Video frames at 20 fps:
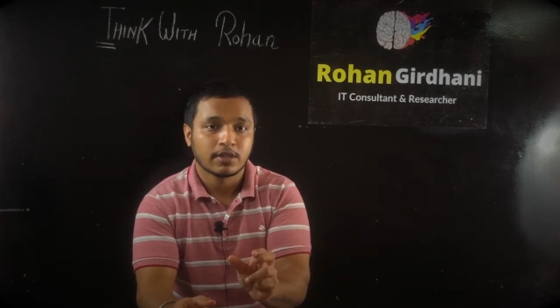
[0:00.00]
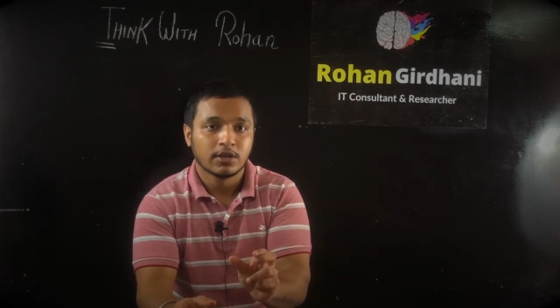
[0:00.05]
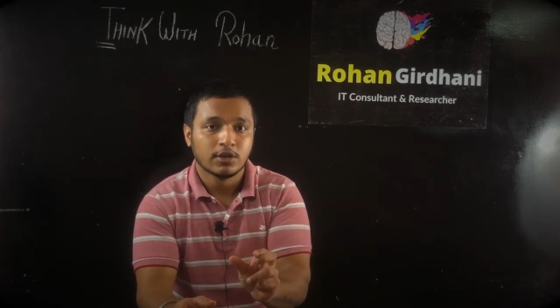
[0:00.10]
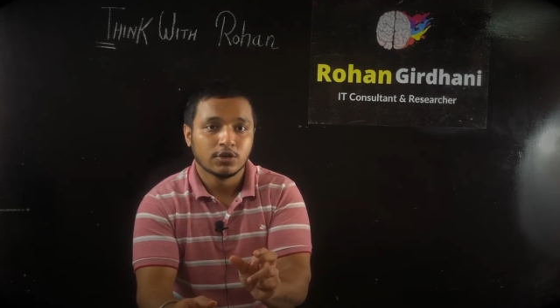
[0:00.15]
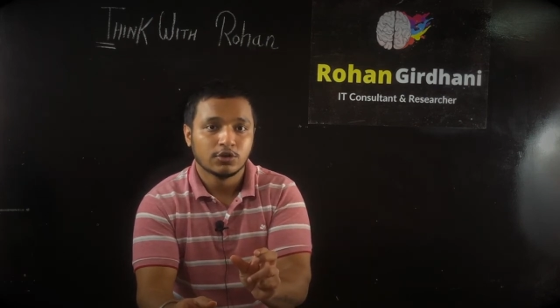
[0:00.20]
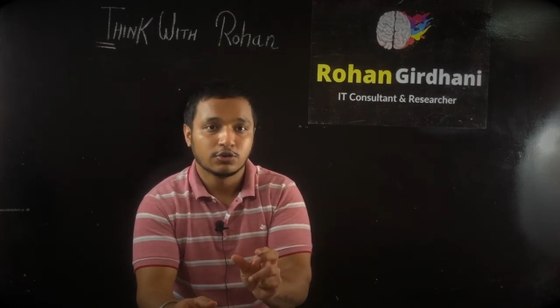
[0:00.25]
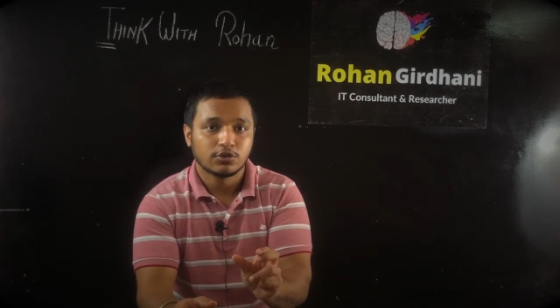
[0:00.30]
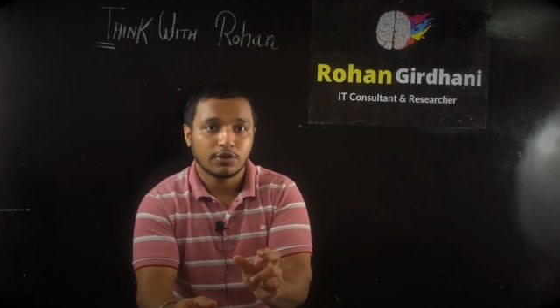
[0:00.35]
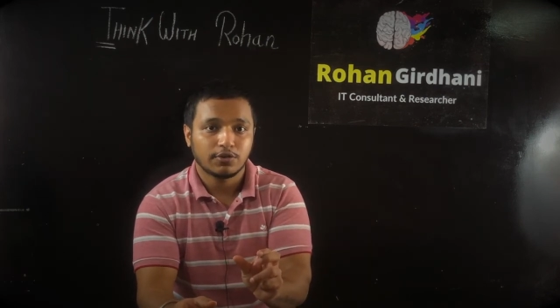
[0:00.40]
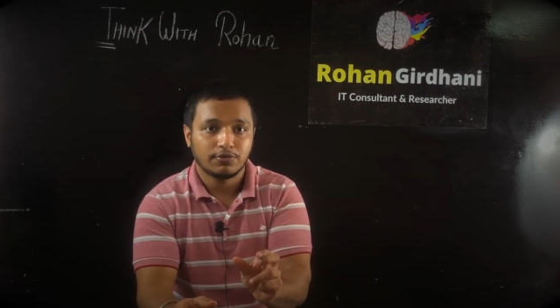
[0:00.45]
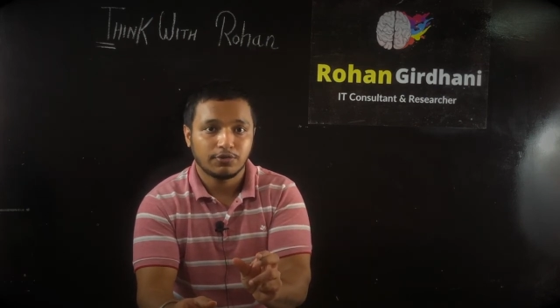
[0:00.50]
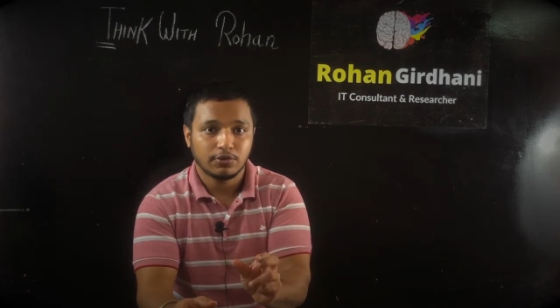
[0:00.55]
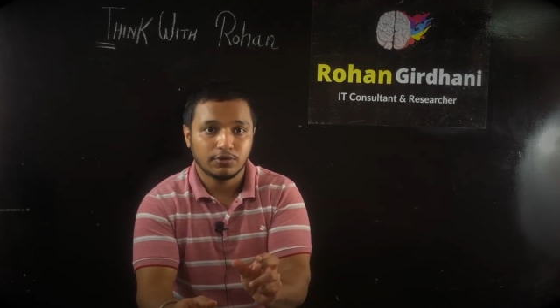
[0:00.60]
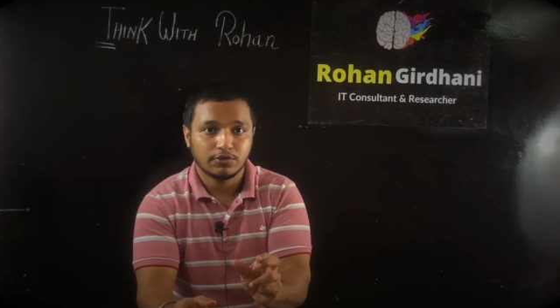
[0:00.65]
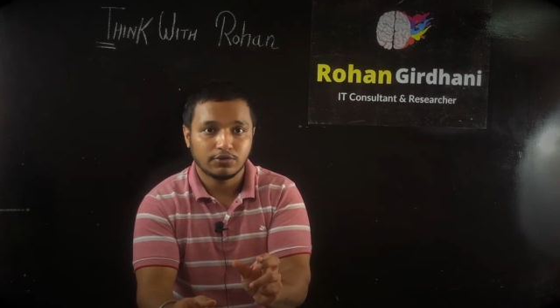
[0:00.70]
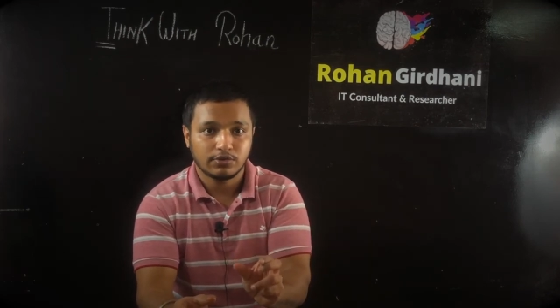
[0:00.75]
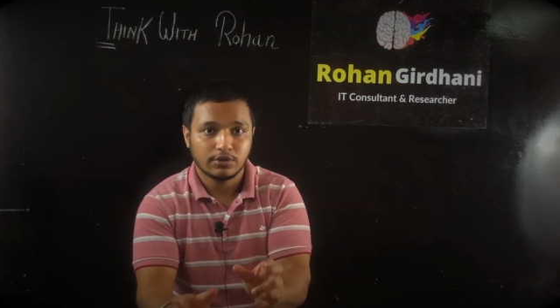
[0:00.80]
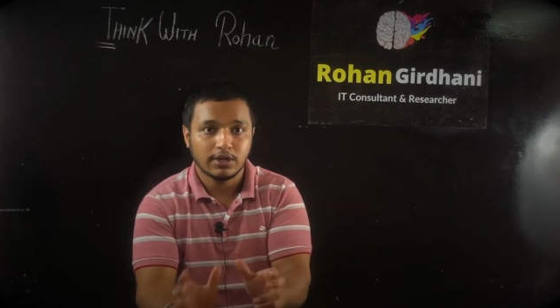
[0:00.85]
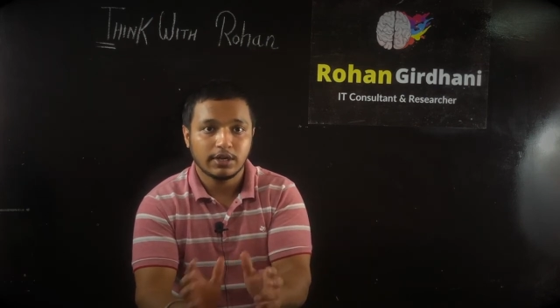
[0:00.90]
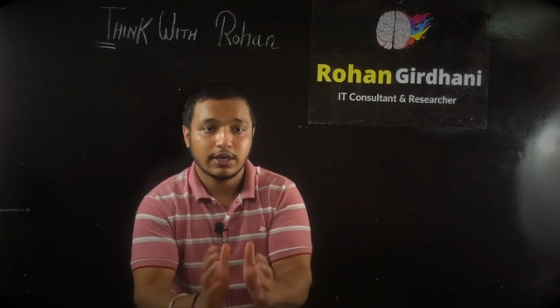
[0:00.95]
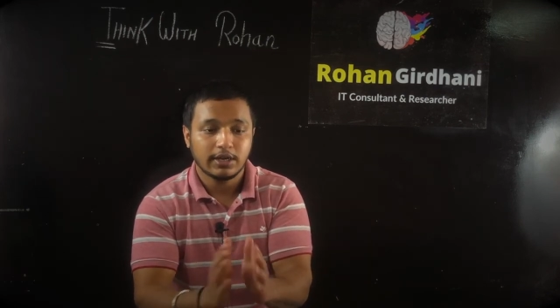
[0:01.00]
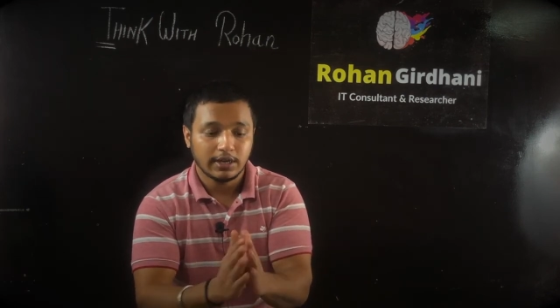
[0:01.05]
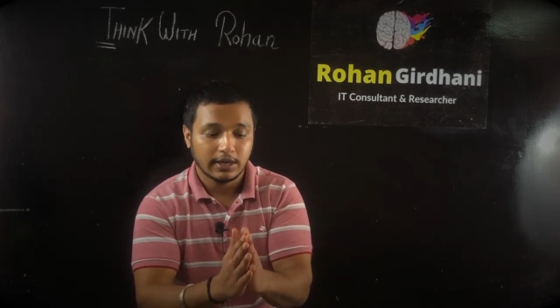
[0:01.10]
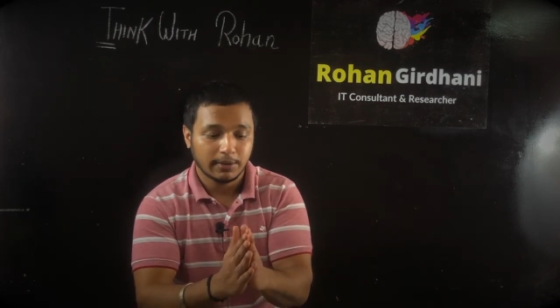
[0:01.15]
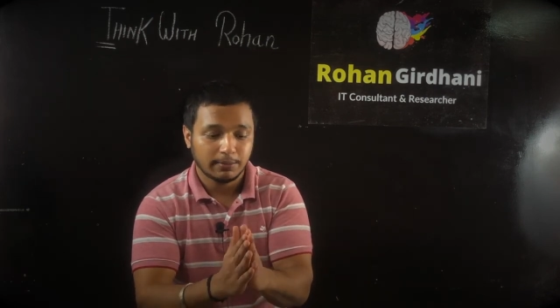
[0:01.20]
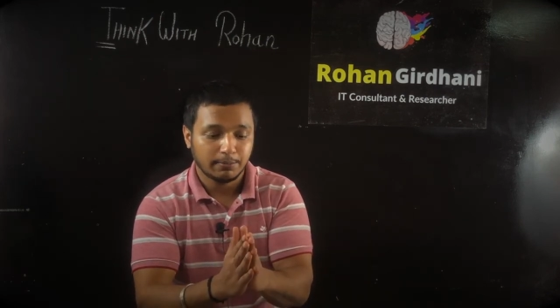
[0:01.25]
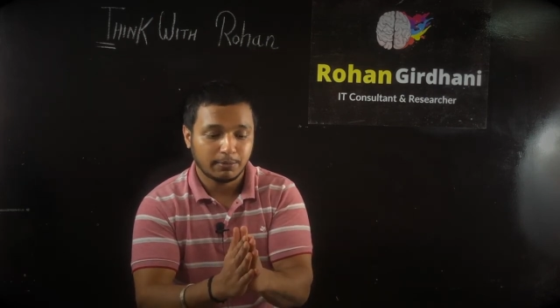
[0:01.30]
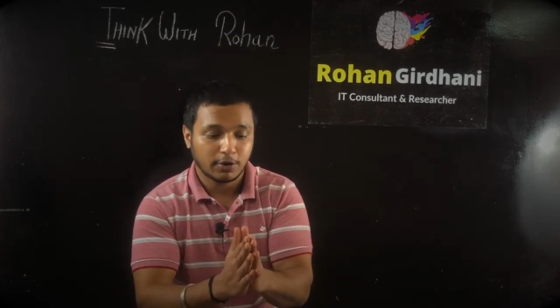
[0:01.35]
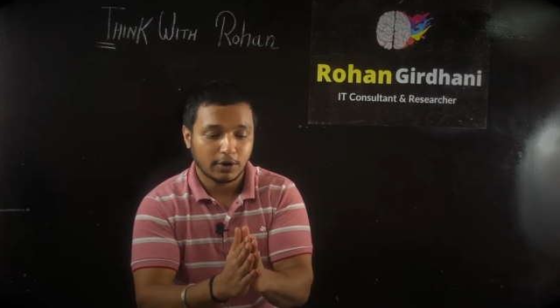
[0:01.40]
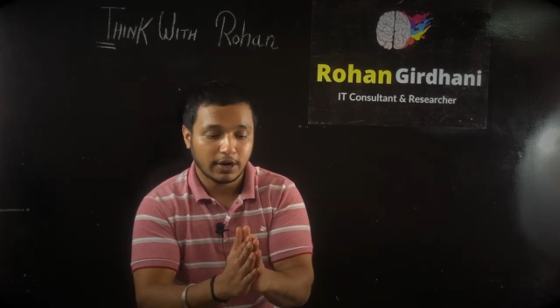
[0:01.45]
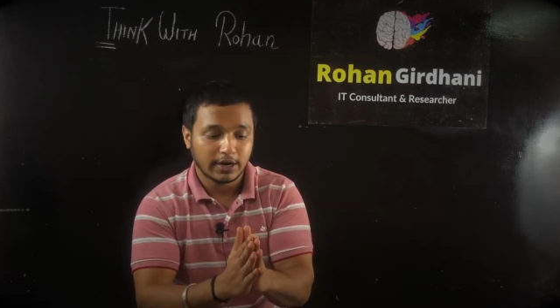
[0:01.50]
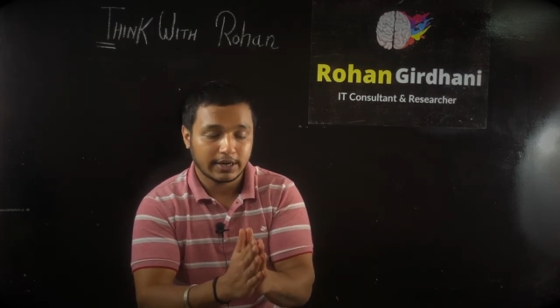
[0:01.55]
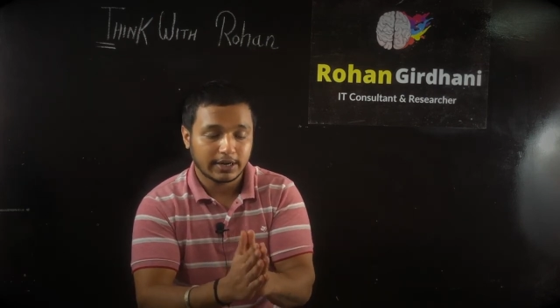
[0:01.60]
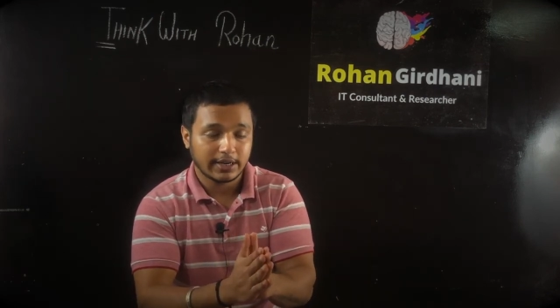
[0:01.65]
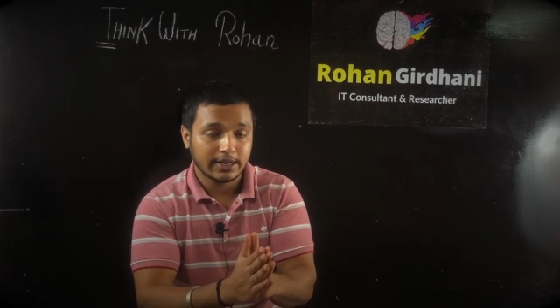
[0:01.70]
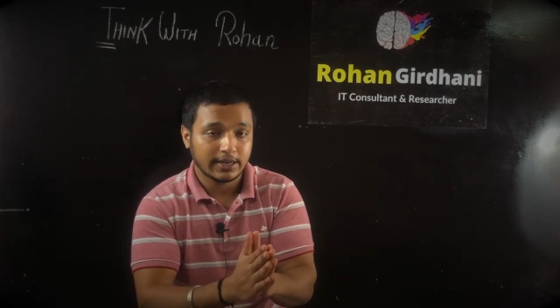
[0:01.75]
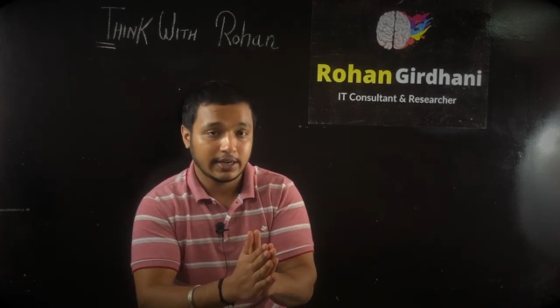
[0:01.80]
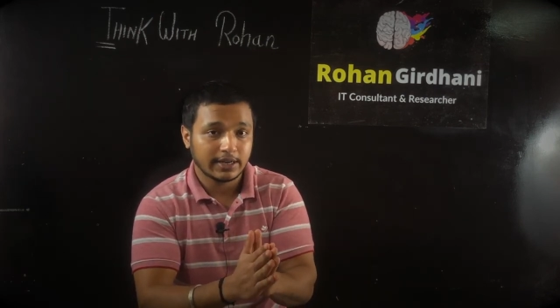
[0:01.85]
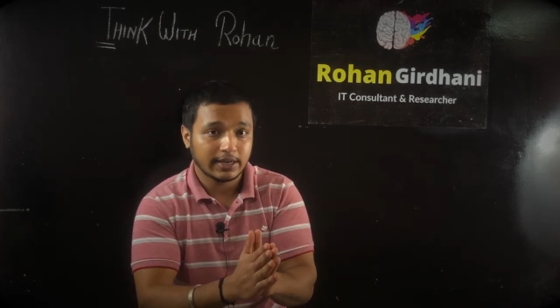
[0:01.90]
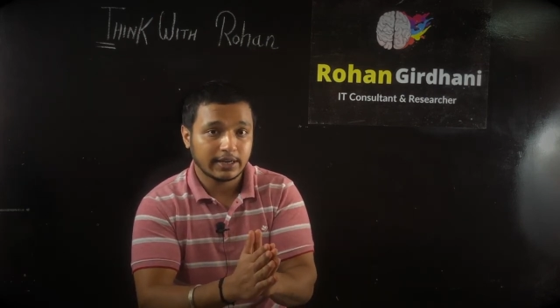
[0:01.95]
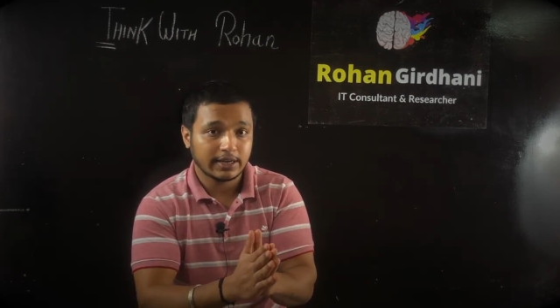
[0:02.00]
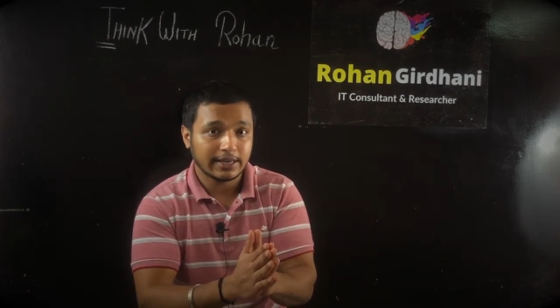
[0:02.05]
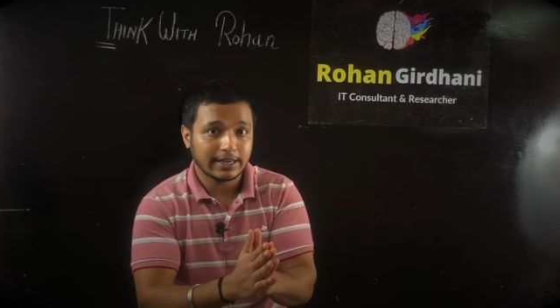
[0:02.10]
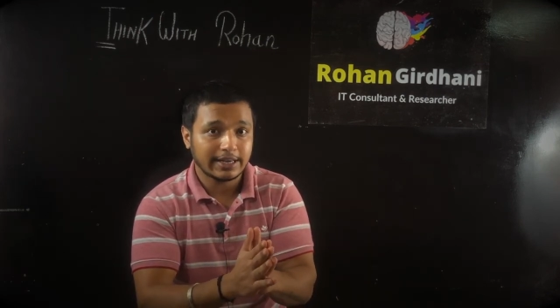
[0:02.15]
So if you see, product A